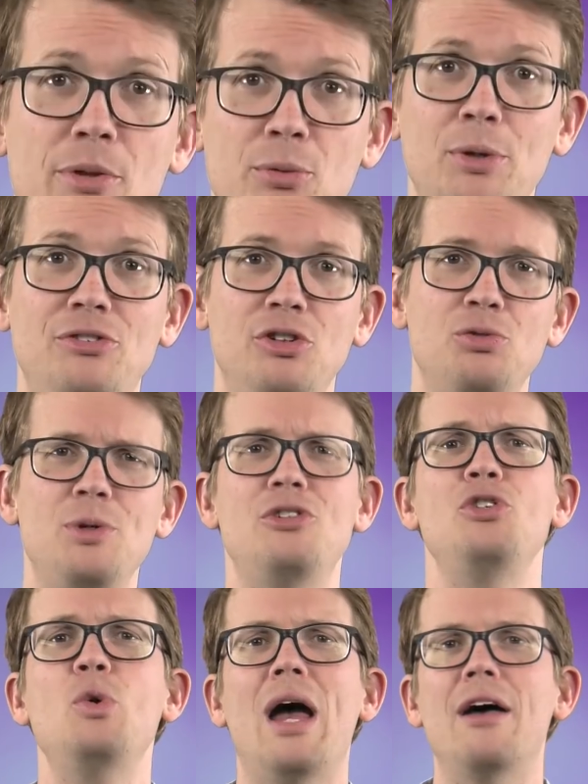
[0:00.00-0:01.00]
But the research we
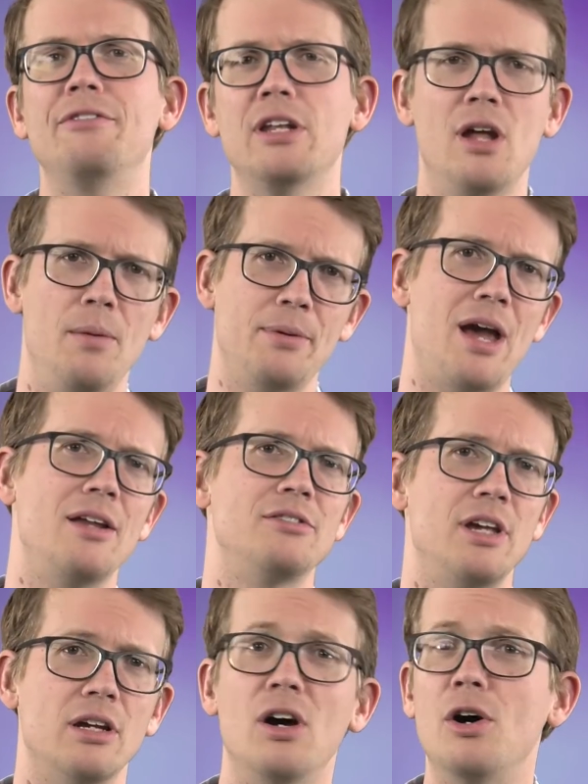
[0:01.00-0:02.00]
do have can help guide
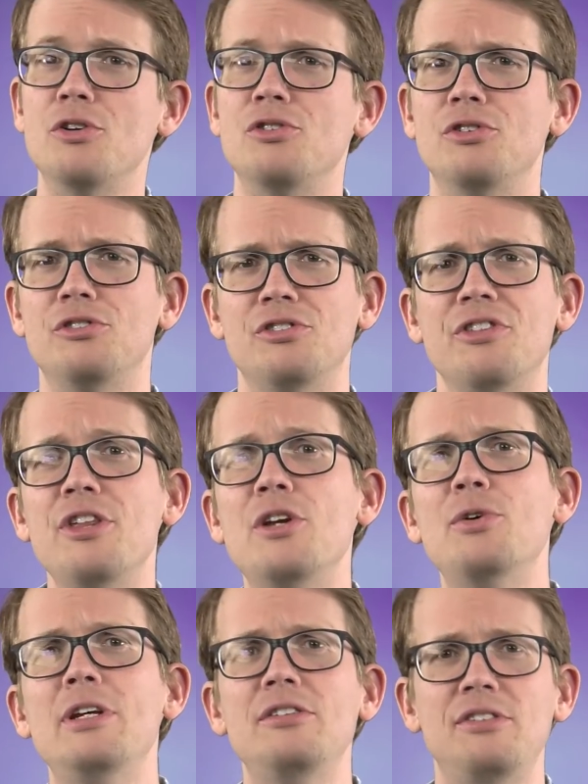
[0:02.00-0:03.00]
psychologists'
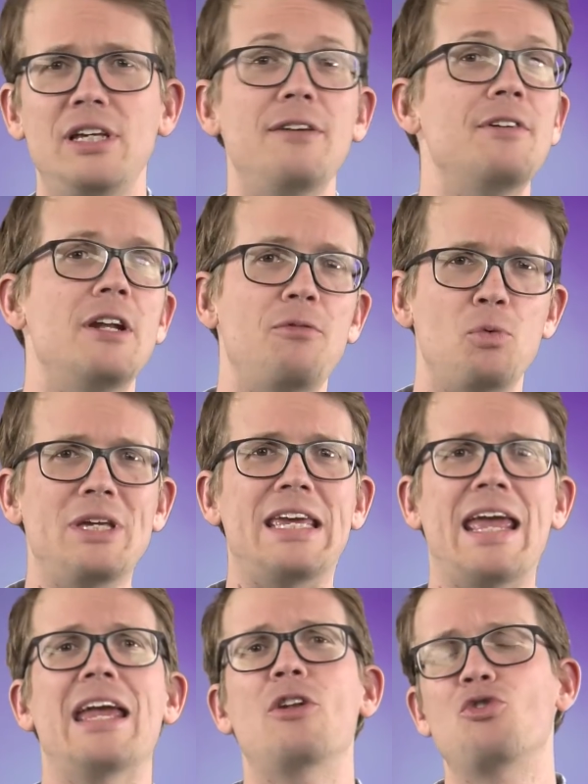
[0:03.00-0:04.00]
theories even if we
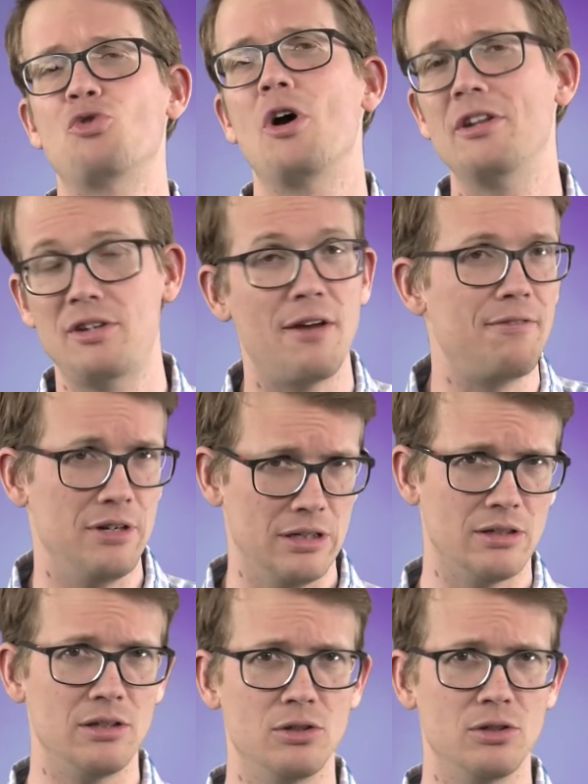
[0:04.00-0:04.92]
can't draw definite